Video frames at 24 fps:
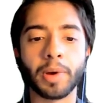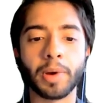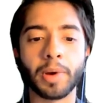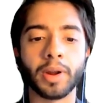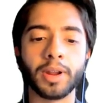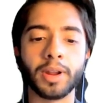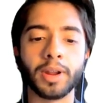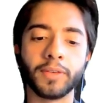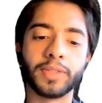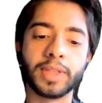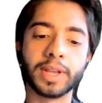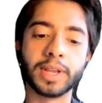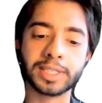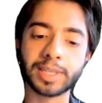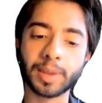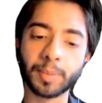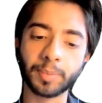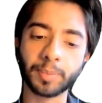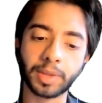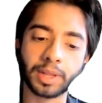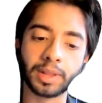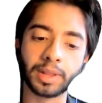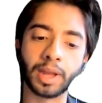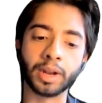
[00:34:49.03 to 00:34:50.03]
But if there's
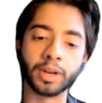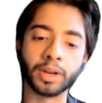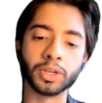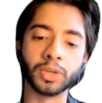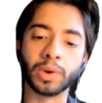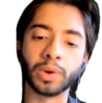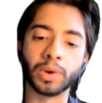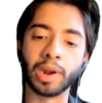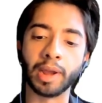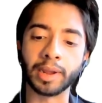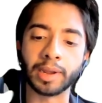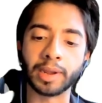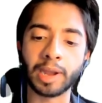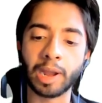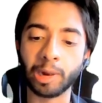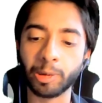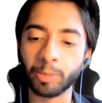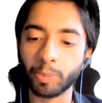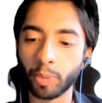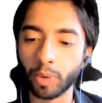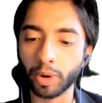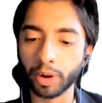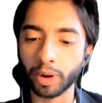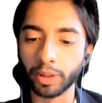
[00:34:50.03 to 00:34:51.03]
something that you'd like
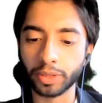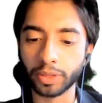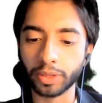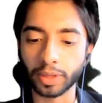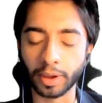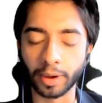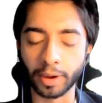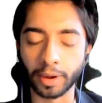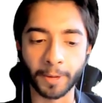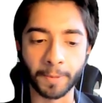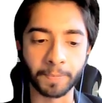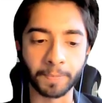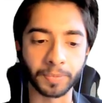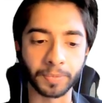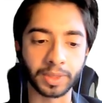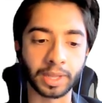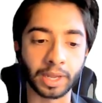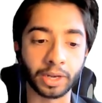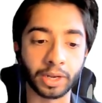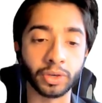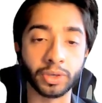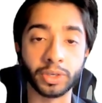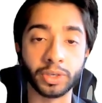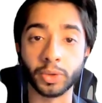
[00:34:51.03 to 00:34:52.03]
help with,
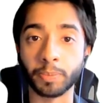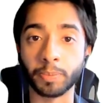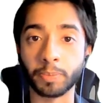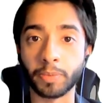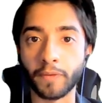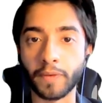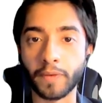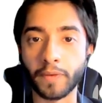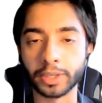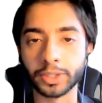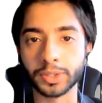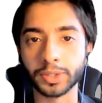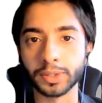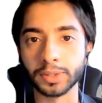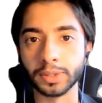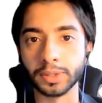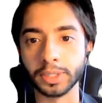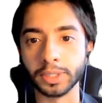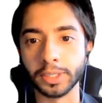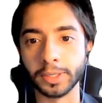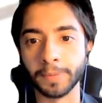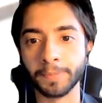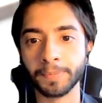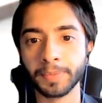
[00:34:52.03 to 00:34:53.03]
that you're doing
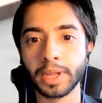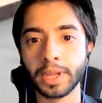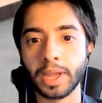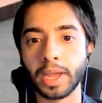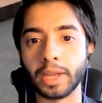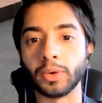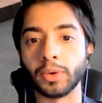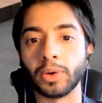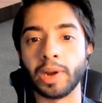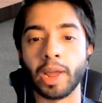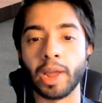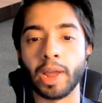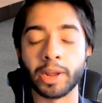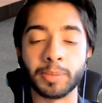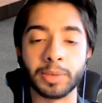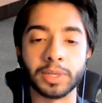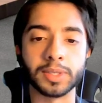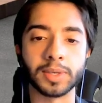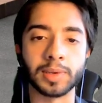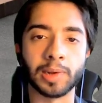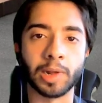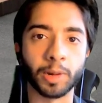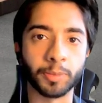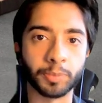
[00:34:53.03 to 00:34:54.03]
professionally and you'd like me
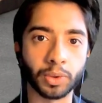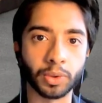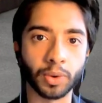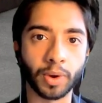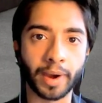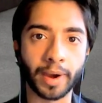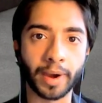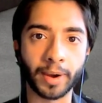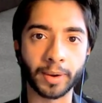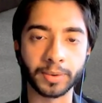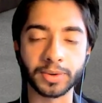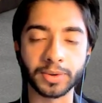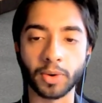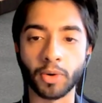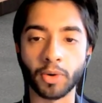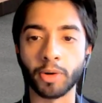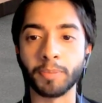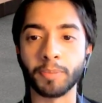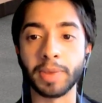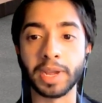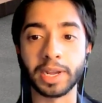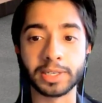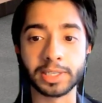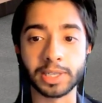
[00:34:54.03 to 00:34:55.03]
to help you out or
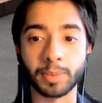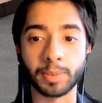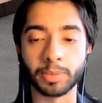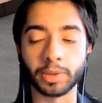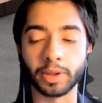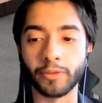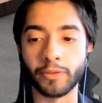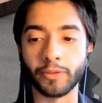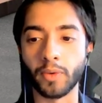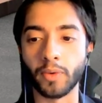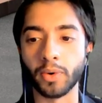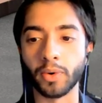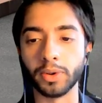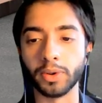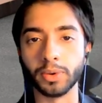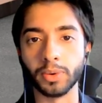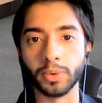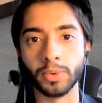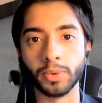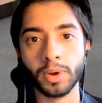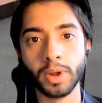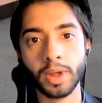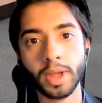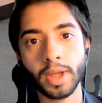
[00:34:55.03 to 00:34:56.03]
make something for
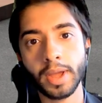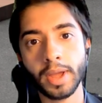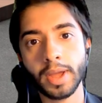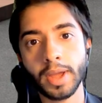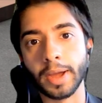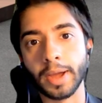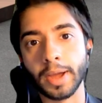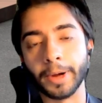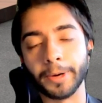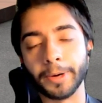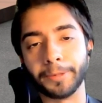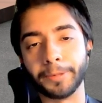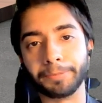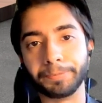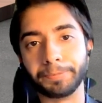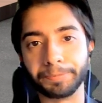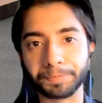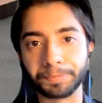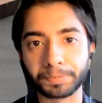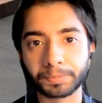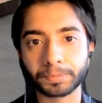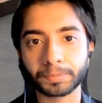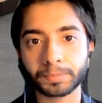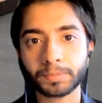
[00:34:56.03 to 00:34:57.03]
you,
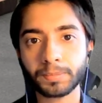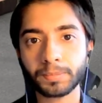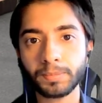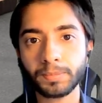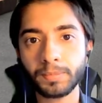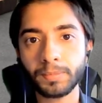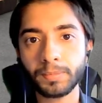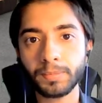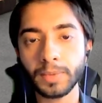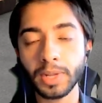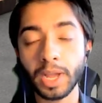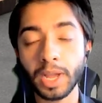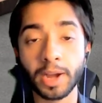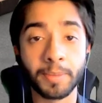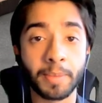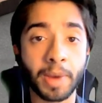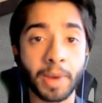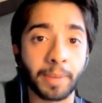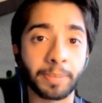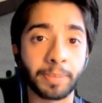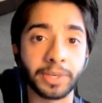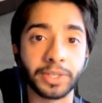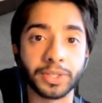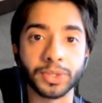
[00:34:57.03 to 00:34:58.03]
I'm
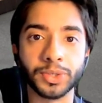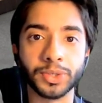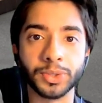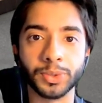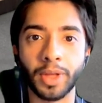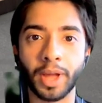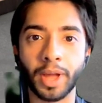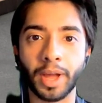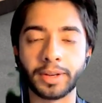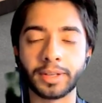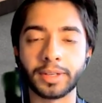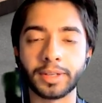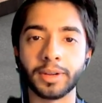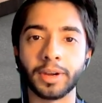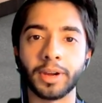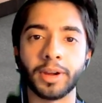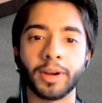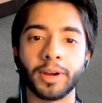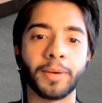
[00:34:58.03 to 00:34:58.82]
happy to do that.